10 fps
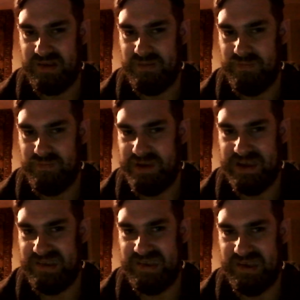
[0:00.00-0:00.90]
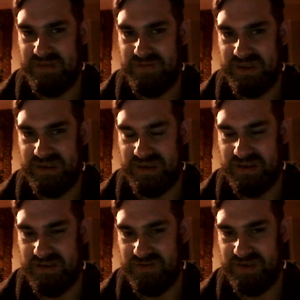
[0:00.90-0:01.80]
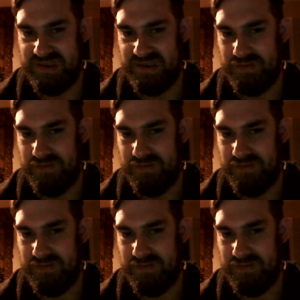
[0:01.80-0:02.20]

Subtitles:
better safe than sorry sort of